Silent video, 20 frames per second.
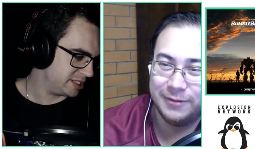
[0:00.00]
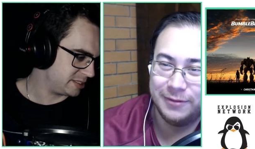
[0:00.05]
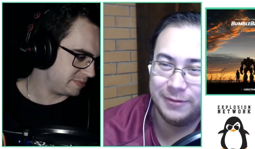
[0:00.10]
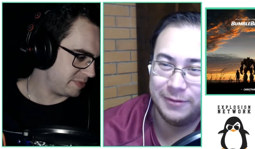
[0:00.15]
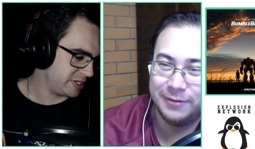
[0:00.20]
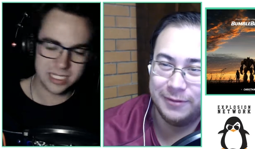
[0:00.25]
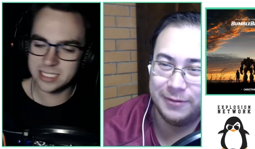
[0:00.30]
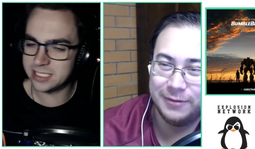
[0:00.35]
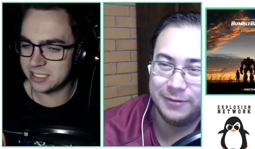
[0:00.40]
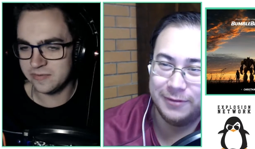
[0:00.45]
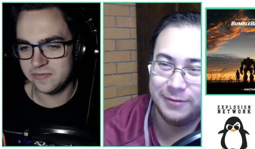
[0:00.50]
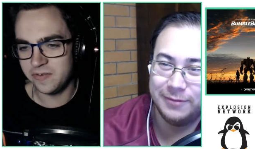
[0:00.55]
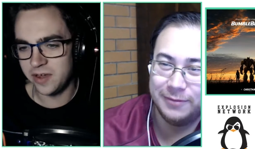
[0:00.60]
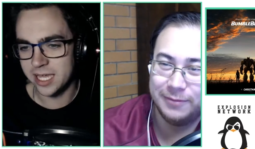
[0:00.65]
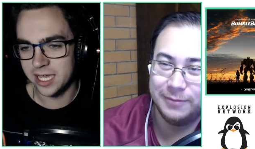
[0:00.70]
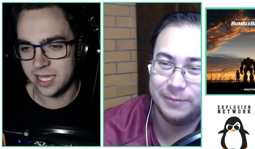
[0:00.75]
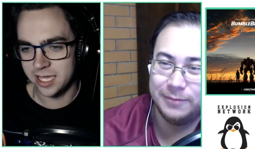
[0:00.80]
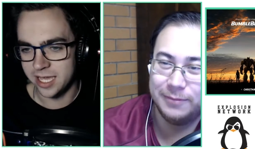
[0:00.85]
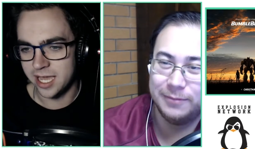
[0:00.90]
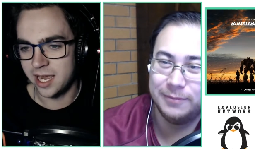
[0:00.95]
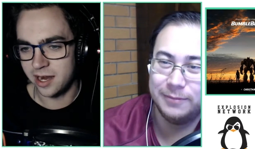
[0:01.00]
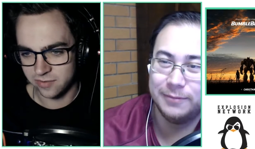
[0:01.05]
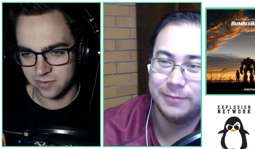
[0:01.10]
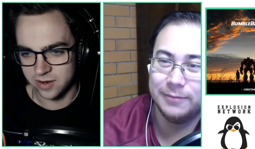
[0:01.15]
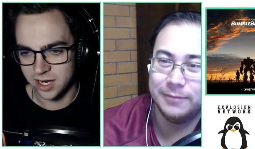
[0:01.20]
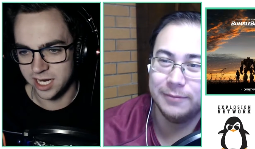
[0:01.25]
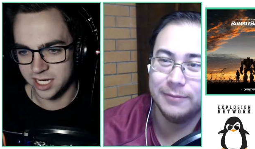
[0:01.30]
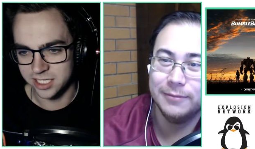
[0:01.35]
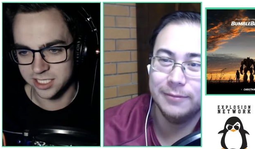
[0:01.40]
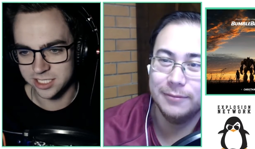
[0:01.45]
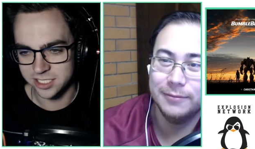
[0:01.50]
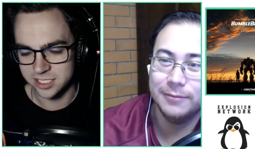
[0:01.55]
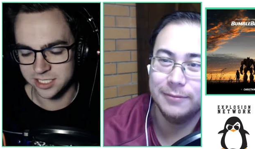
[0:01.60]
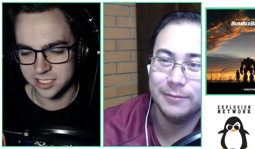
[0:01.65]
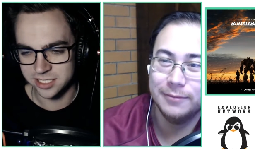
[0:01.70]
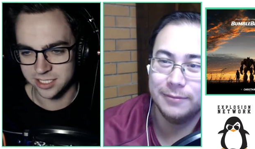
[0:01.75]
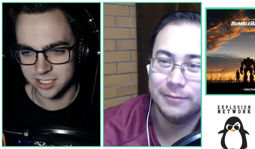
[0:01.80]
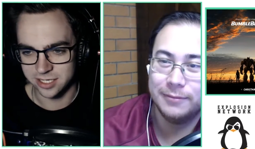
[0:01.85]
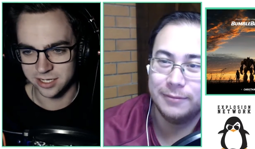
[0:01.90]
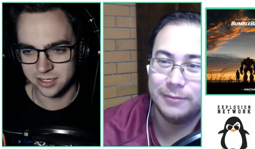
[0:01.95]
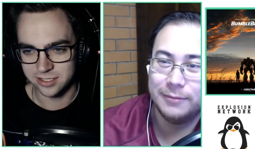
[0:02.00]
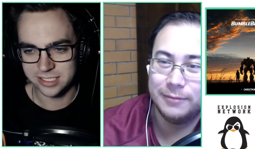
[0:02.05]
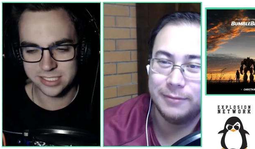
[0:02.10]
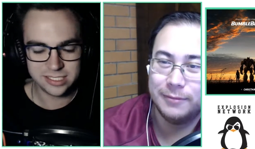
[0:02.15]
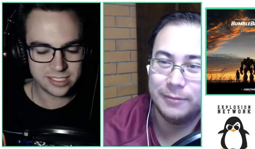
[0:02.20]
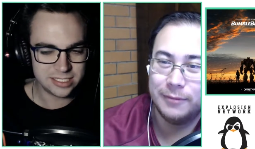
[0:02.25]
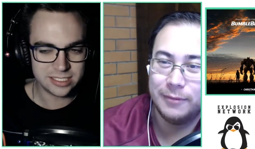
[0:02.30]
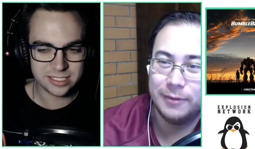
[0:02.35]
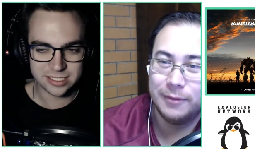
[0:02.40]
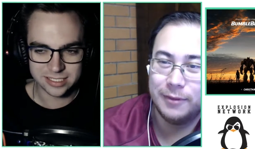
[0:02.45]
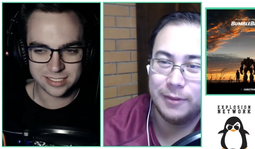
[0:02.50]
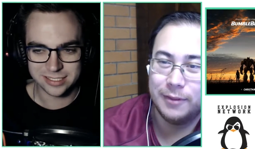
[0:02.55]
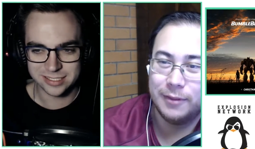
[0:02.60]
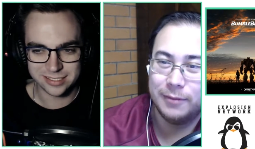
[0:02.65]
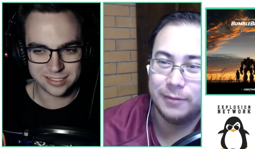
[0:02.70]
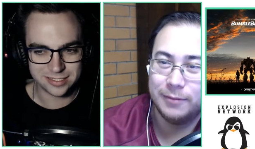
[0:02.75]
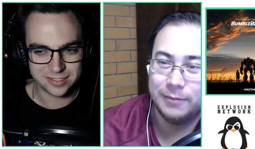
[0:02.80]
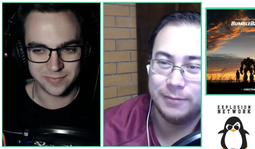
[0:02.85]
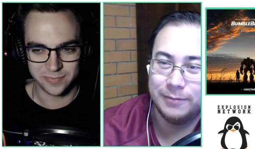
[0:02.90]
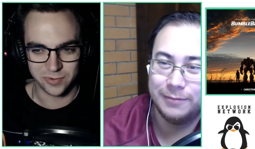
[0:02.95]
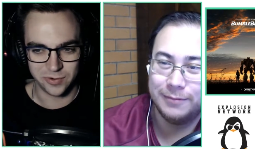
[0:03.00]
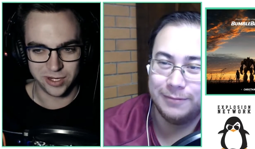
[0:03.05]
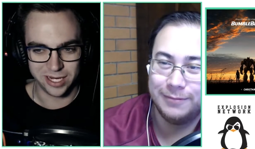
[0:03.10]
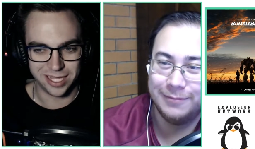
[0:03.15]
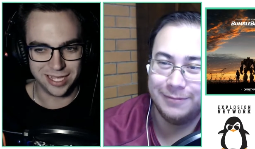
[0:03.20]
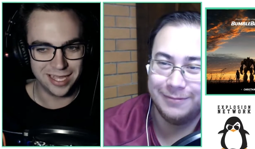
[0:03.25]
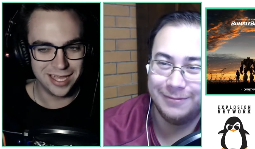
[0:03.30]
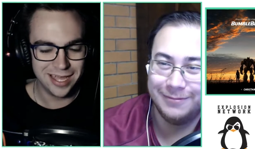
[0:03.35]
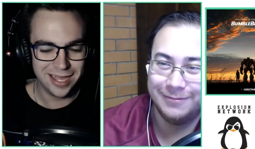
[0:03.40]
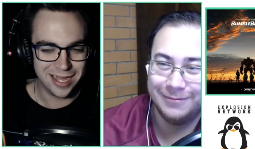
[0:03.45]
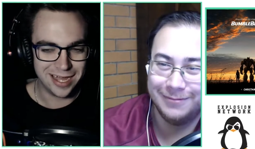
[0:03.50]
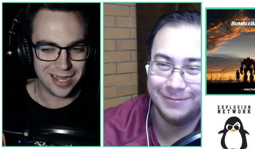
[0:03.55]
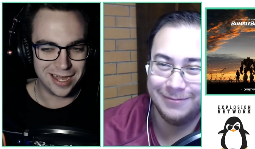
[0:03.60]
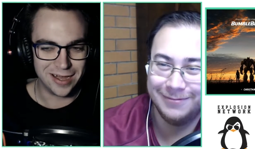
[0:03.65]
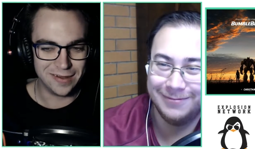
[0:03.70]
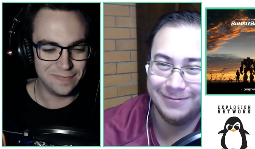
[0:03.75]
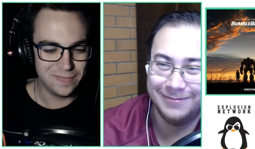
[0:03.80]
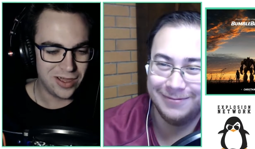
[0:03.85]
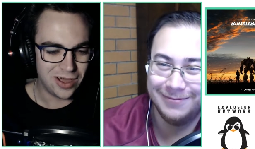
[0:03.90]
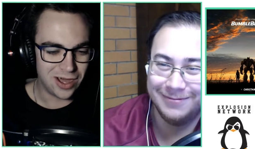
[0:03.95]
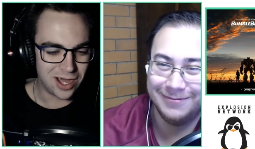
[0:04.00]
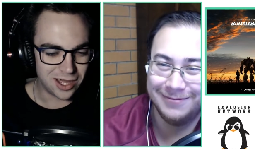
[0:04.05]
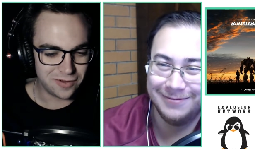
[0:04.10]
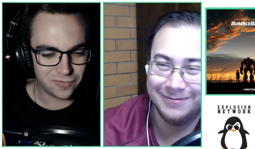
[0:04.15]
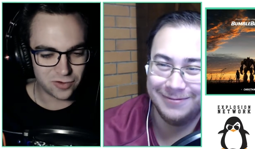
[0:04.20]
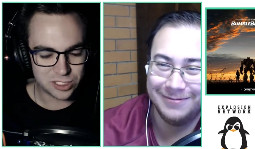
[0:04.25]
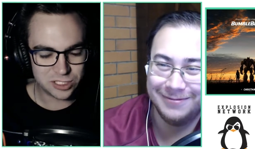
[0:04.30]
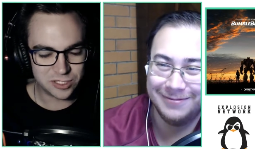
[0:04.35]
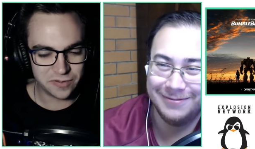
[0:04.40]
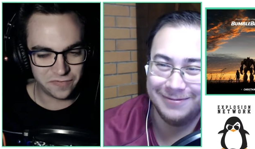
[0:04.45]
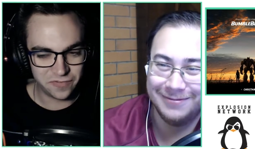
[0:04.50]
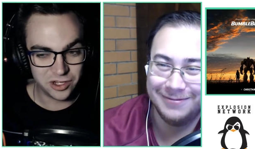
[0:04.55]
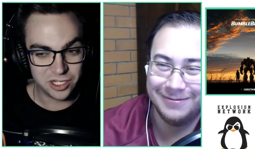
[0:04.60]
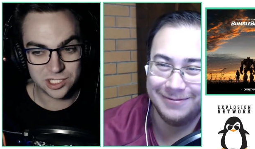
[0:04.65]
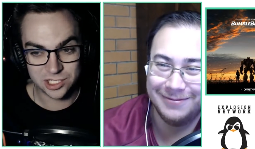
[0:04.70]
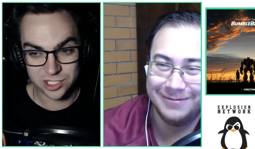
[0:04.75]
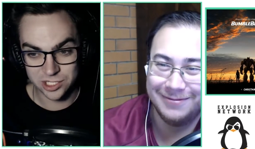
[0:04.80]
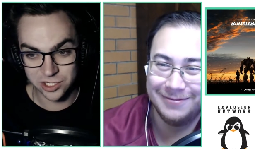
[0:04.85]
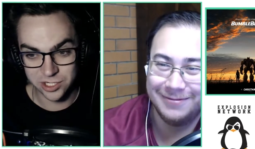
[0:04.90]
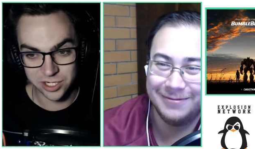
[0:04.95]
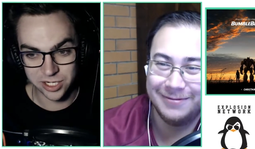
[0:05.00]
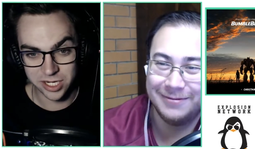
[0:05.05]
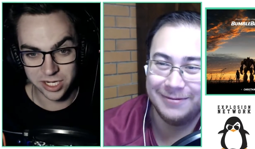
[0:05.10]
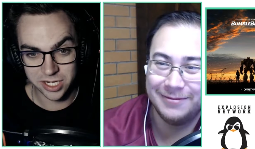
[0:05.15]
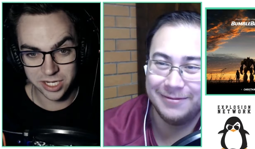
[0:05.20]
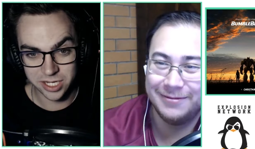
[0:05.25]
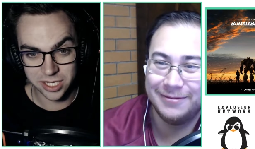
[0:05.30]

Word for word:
Speaker 1: but it's a fucking outrage. You know, it's just disappointing. I've watched the first two.